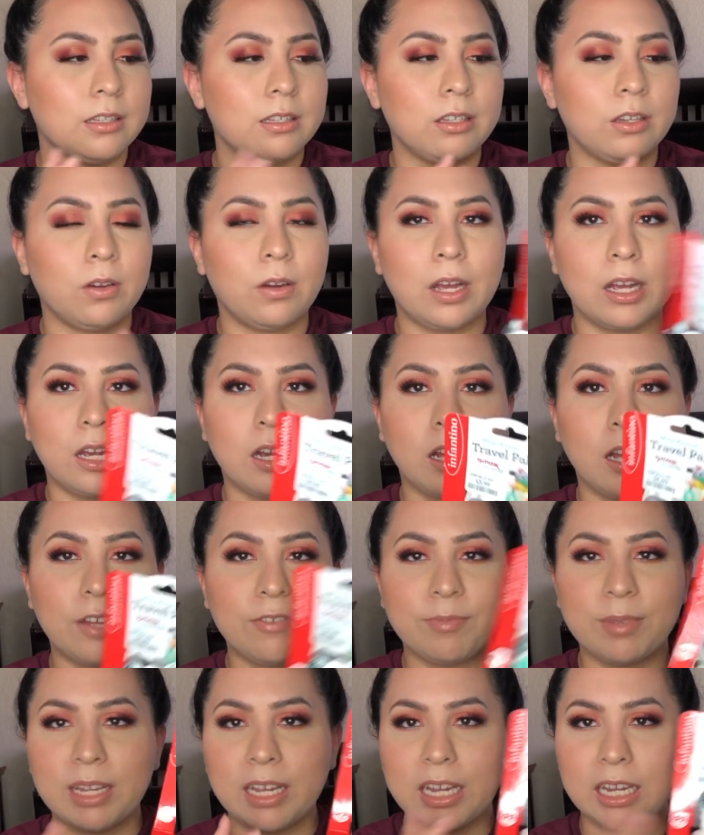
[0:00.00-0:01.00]
So
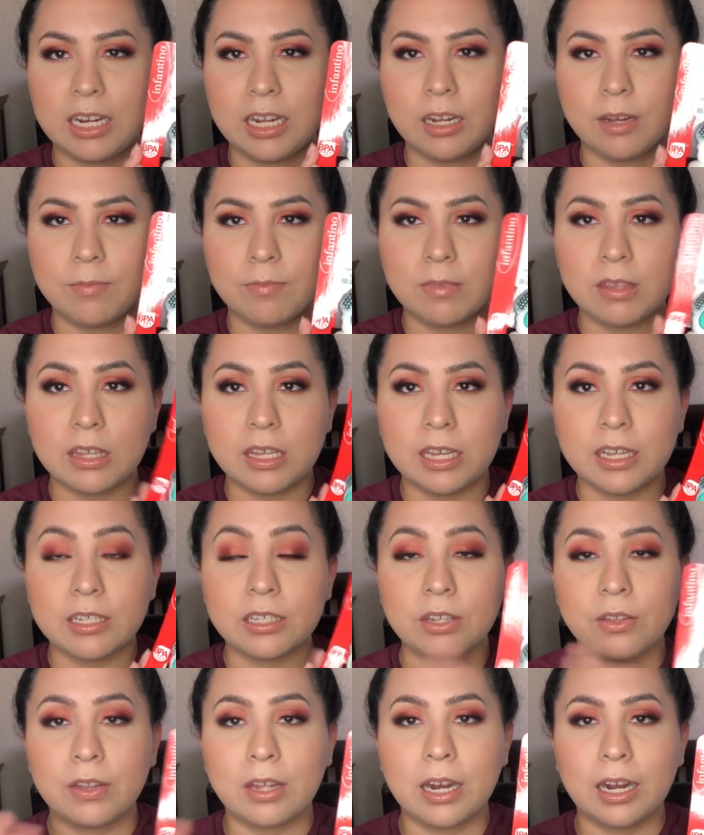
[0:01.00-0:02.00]
I've been getting him these
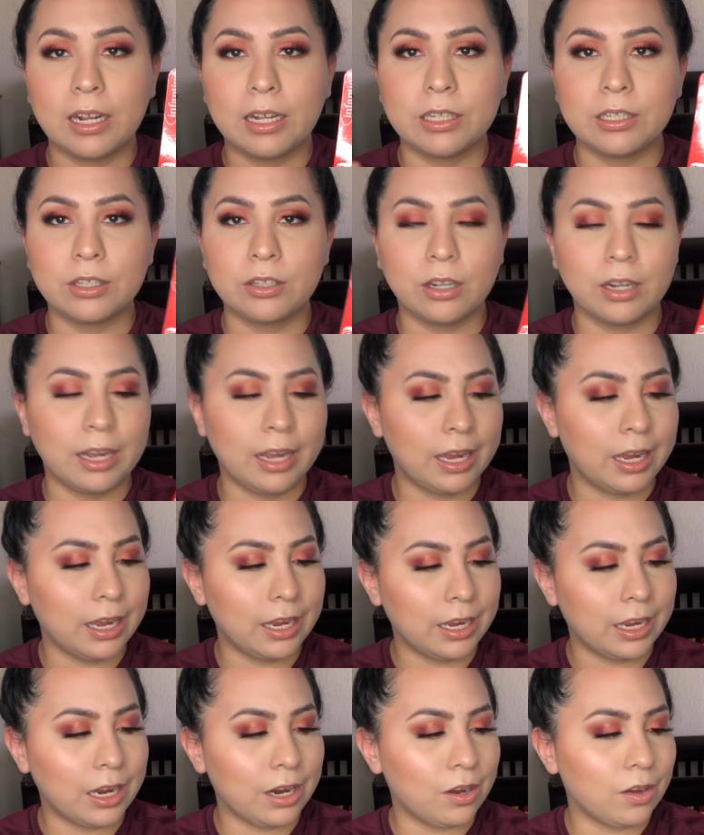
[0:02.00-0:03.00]
so that I can start
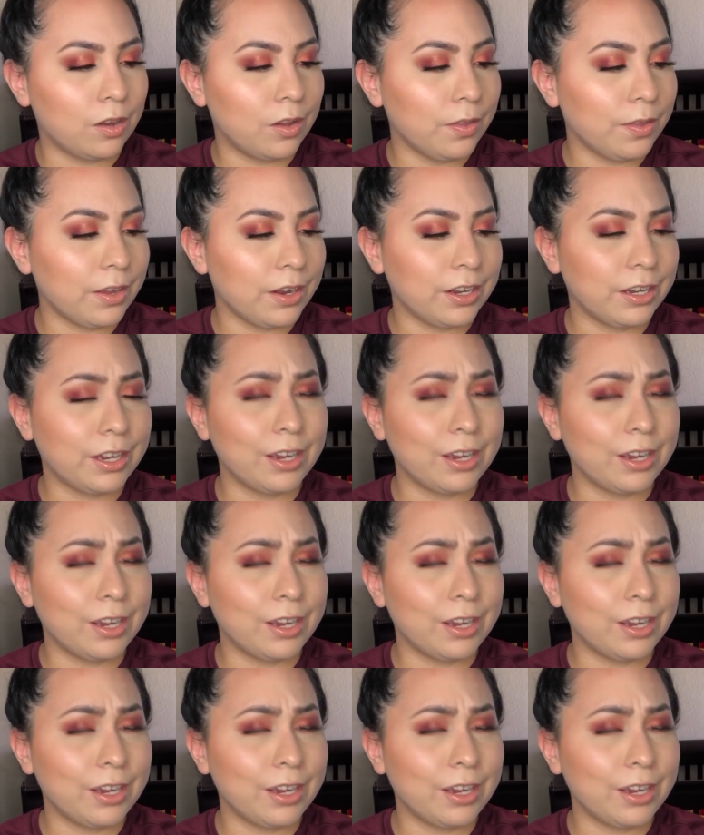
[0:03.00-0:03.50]
hanging on there.